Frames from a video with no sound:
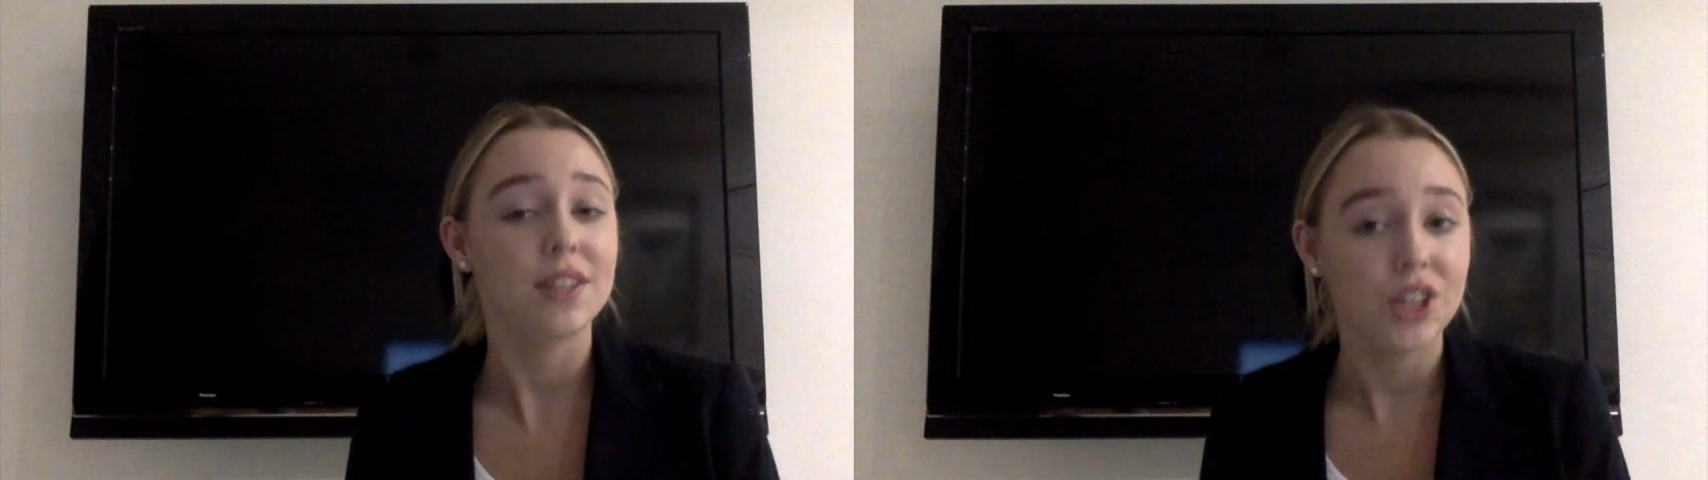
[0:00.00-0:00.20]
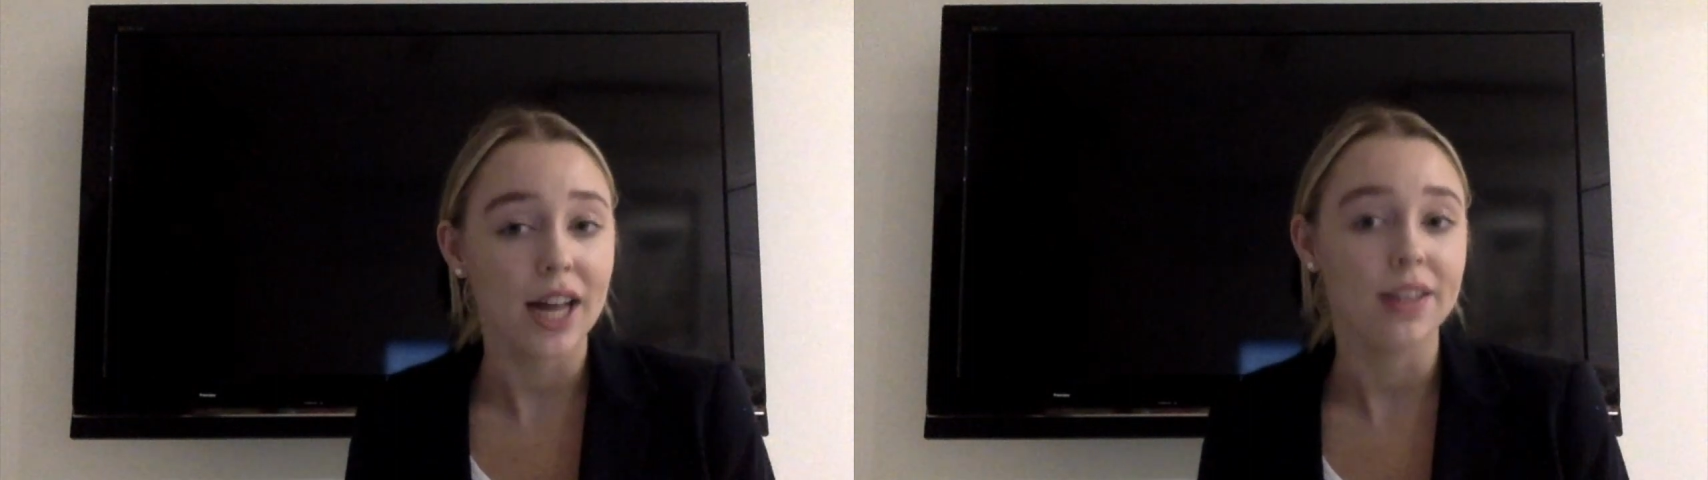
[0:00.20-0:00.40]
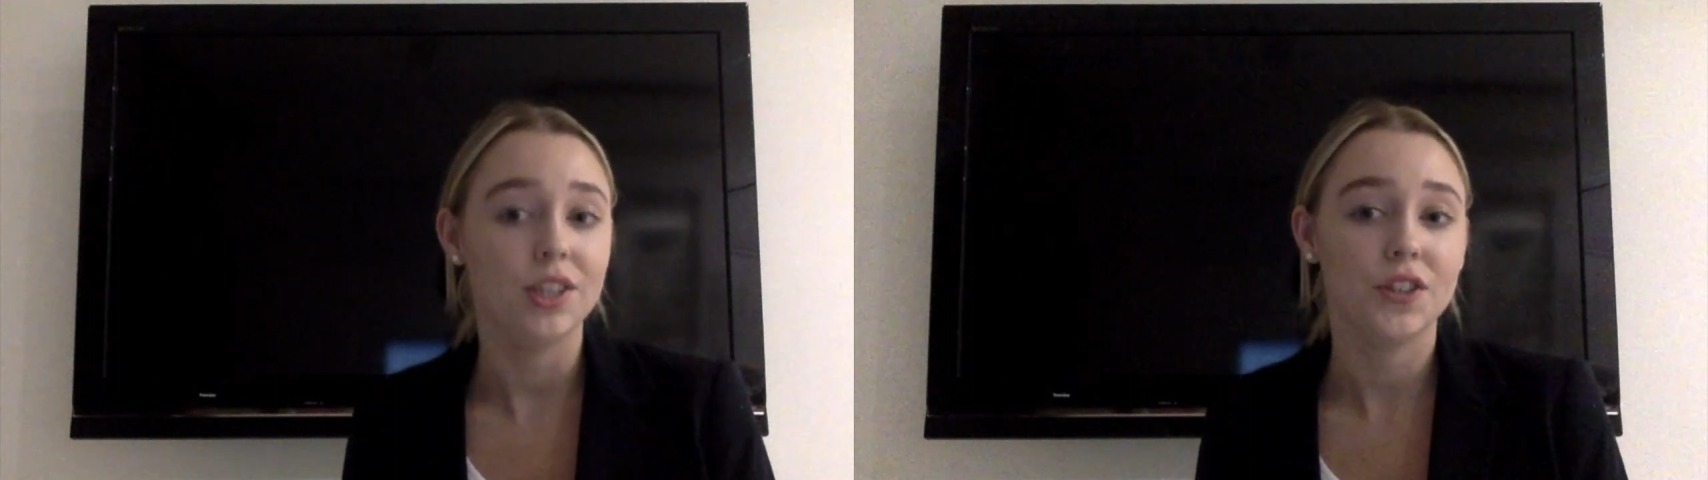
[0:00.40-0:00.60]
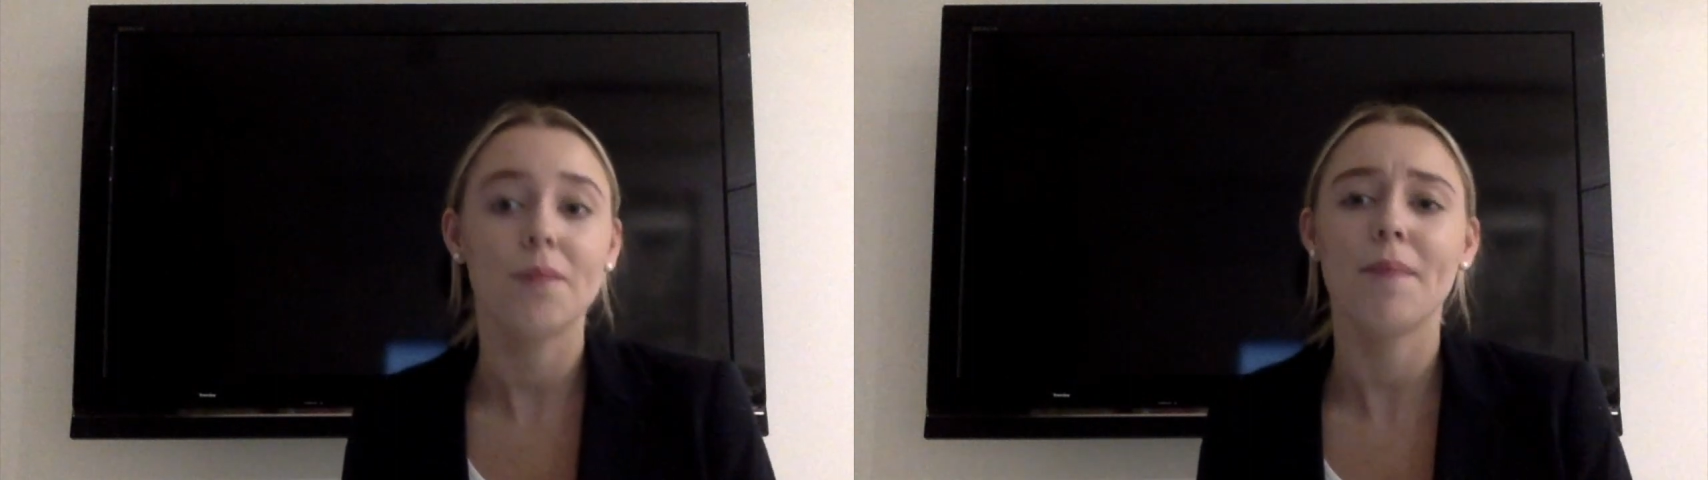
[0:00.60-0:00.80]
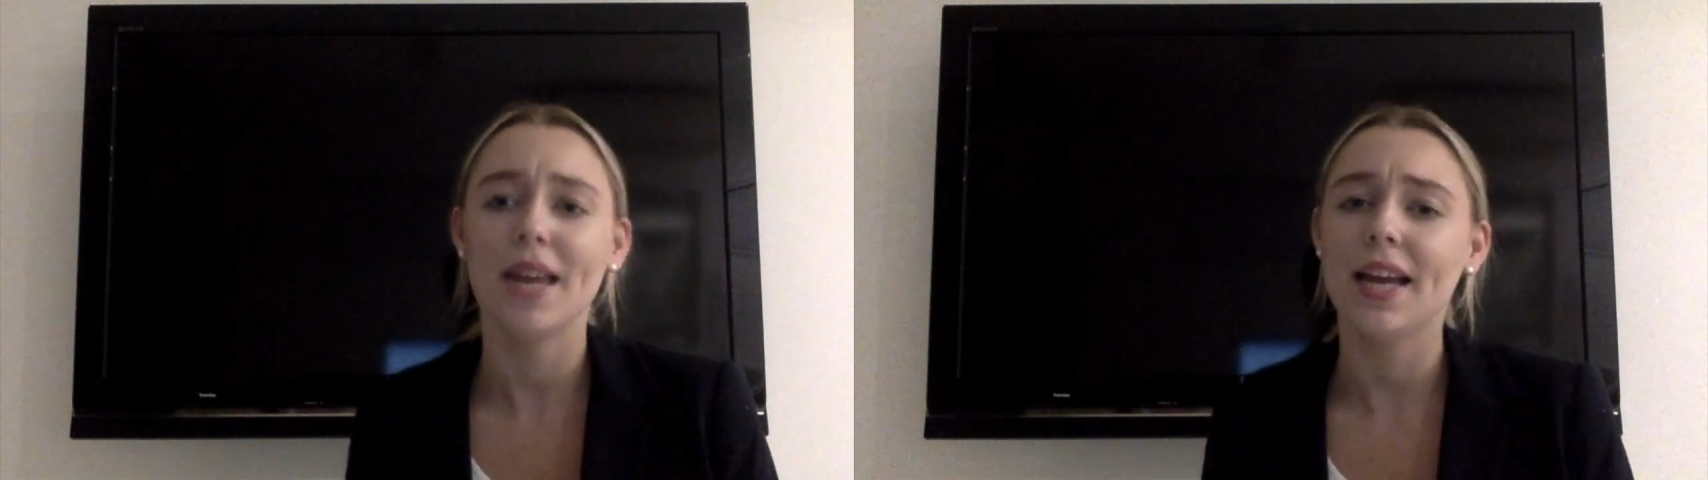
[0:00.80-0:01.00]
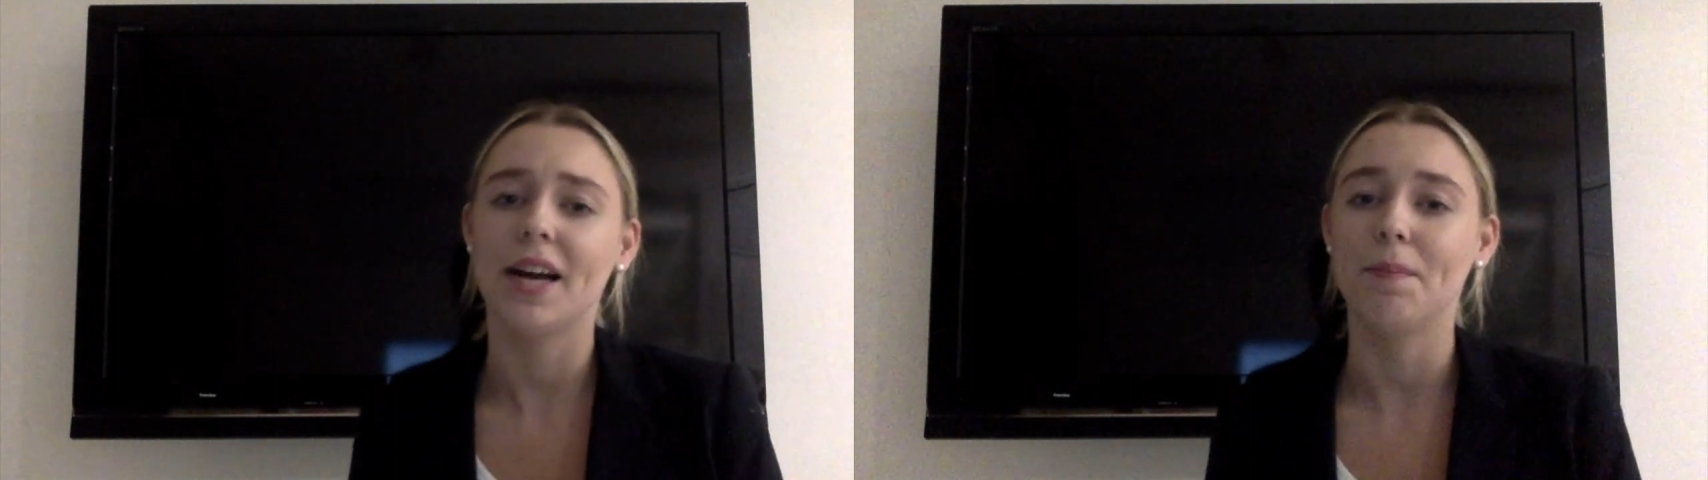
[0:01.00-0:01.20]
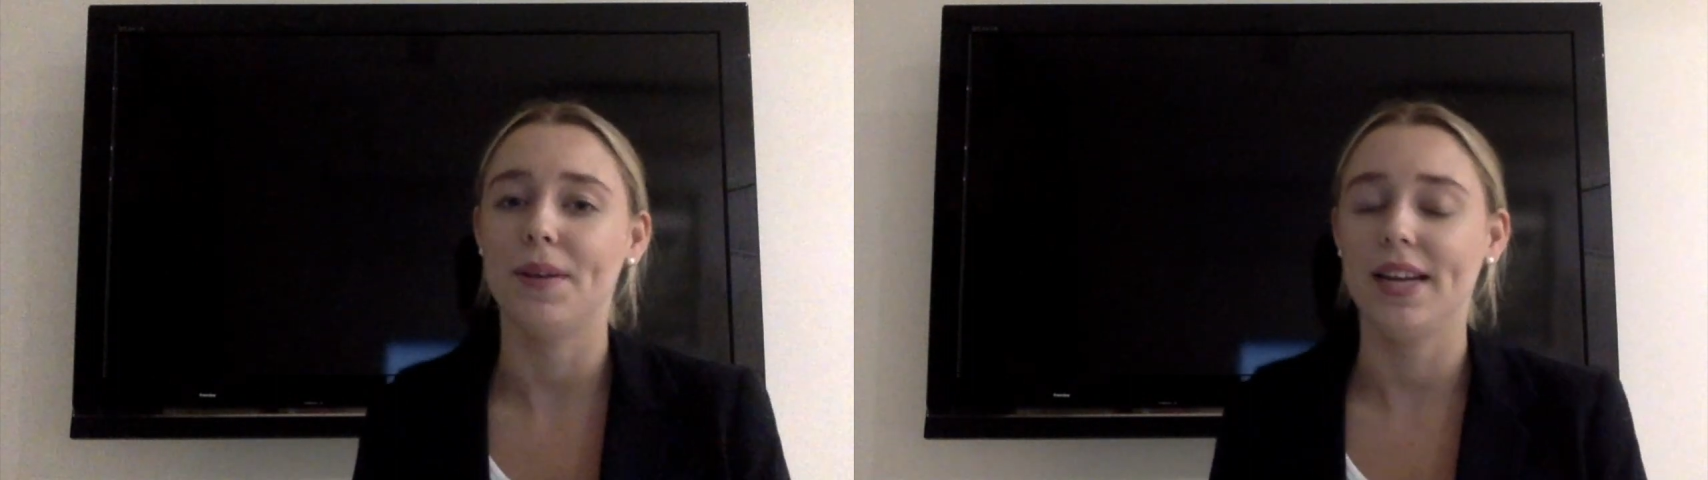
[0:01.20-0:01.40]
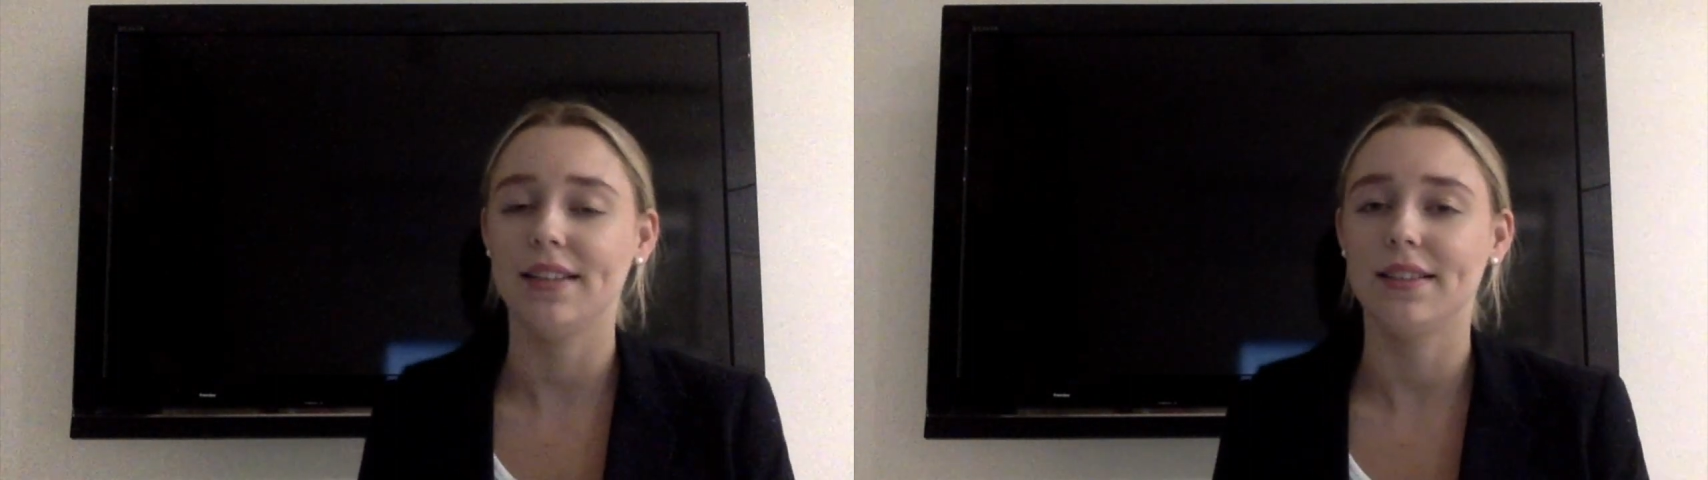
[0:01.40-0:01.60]
challenge for many
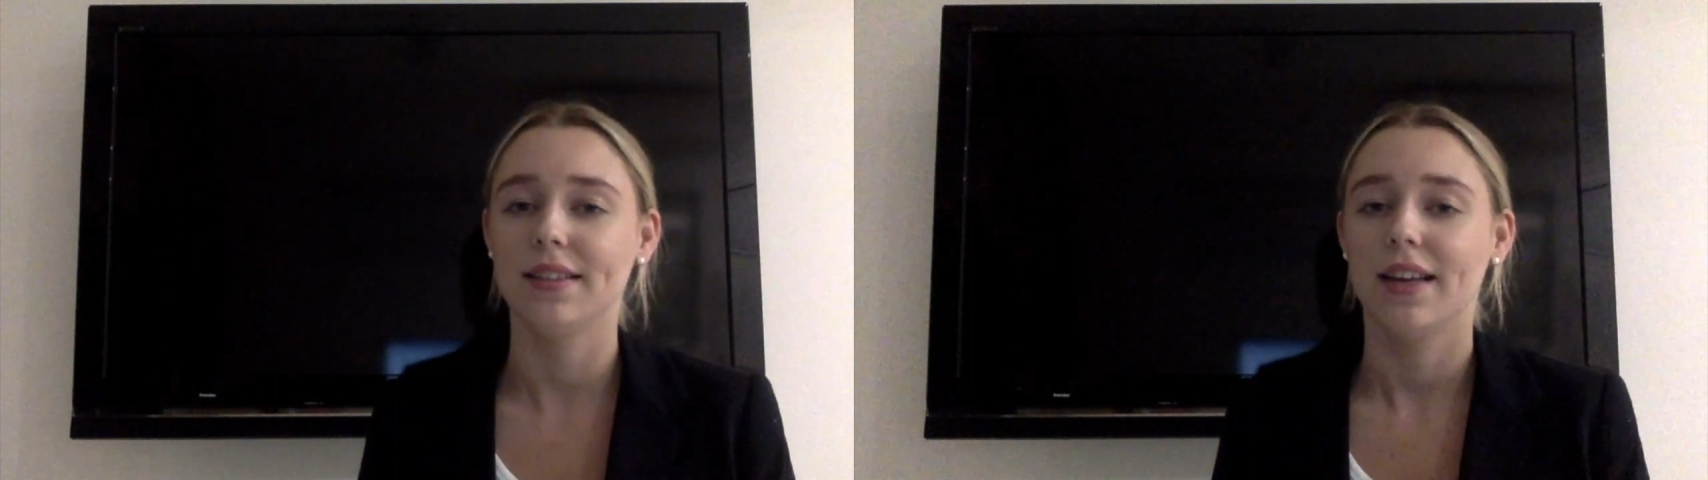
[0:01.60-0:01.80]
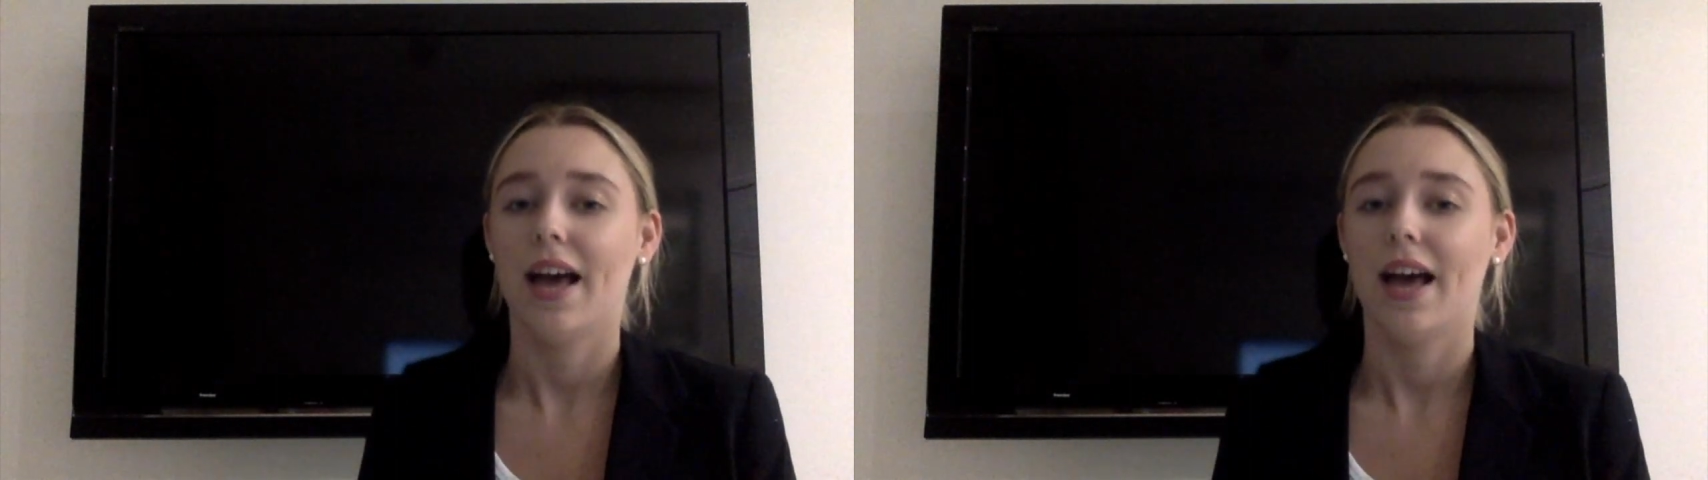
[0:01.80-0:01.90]
companies.